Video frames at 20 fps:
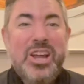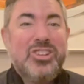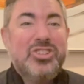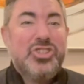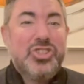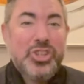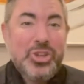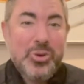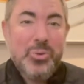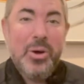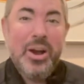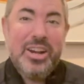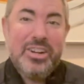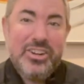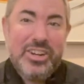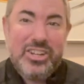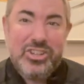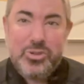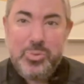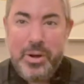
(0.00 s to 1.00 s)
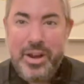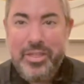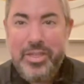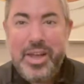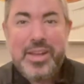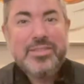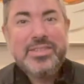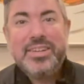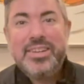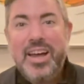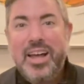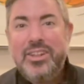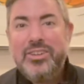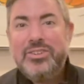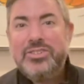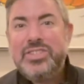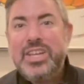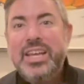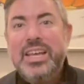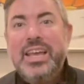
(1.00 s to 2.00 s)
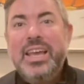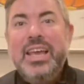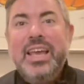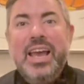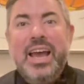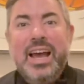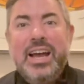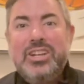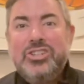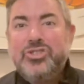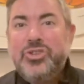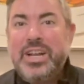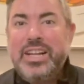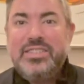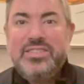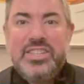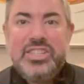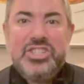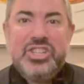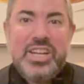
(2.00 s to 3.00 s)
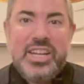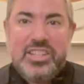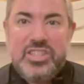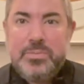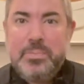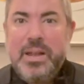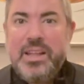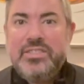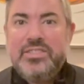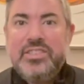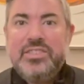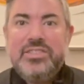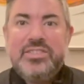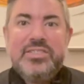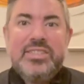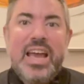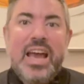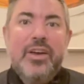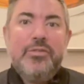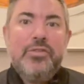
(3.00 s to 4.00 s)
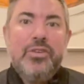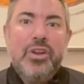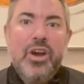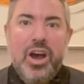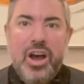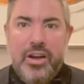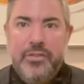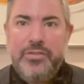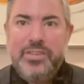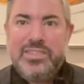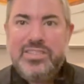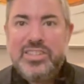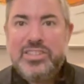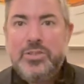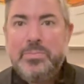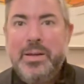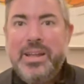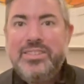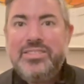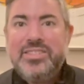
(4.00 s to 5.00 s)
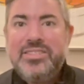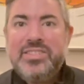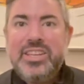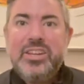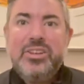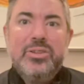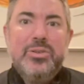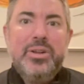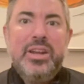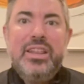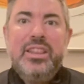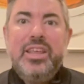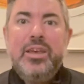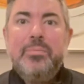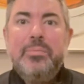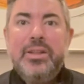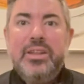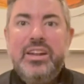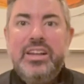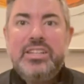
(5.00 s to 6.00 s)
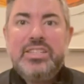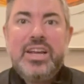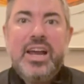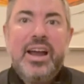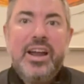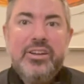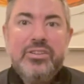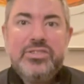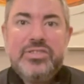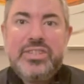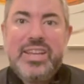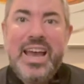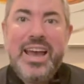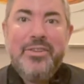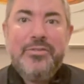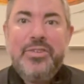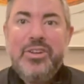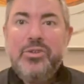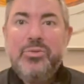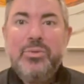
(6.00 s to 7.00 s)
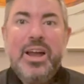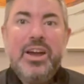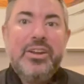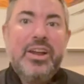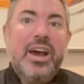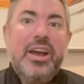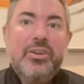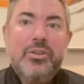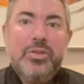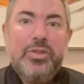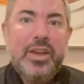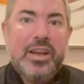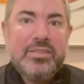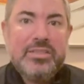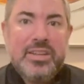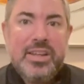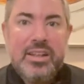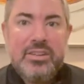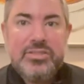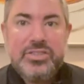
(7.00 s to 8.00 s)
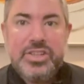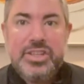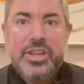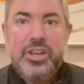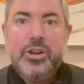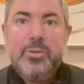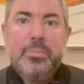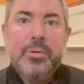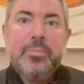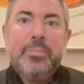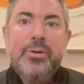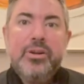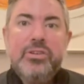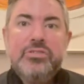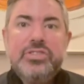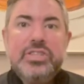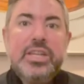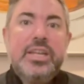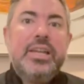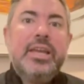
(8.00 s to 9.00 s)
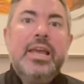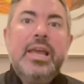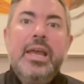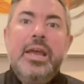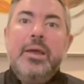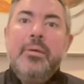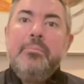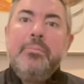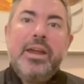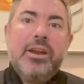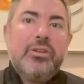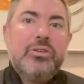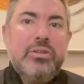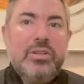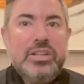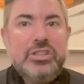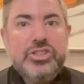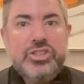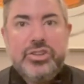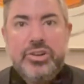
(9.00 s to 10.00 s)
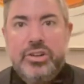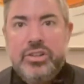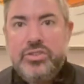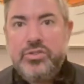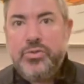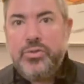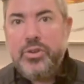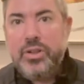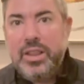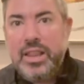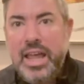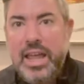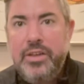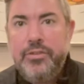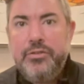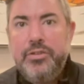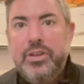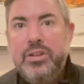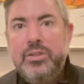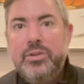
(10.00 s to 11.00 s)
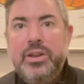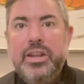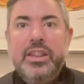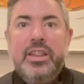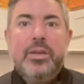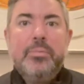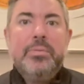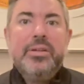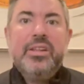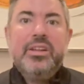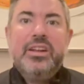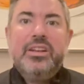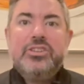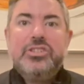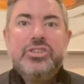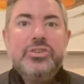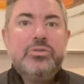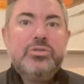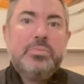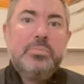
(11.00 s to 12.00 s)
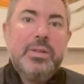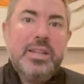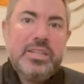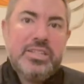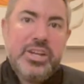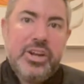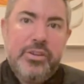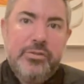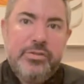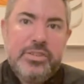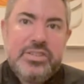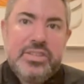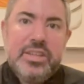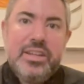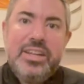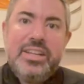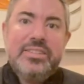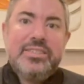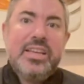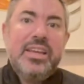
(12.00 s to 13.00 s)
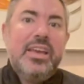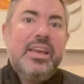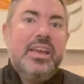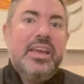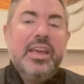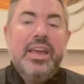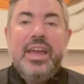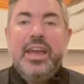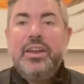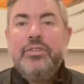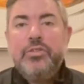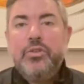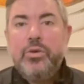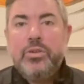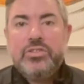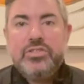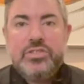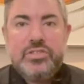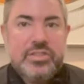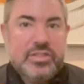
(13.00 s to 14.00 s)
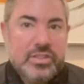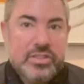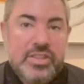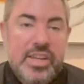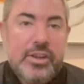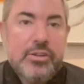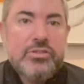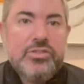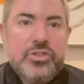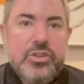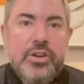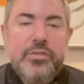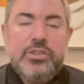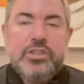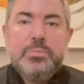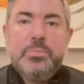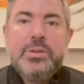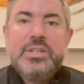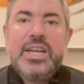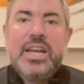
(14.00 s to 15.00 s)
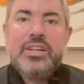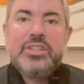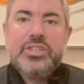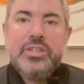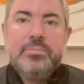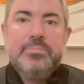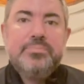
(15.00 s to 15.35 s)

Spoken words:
$220,000, transition expenses, staff and office expenses, including the ability to hire staff at around $100,000 a year per person, medical insurance for life, including the ability to use military facilities, and of course, Secret Service protection.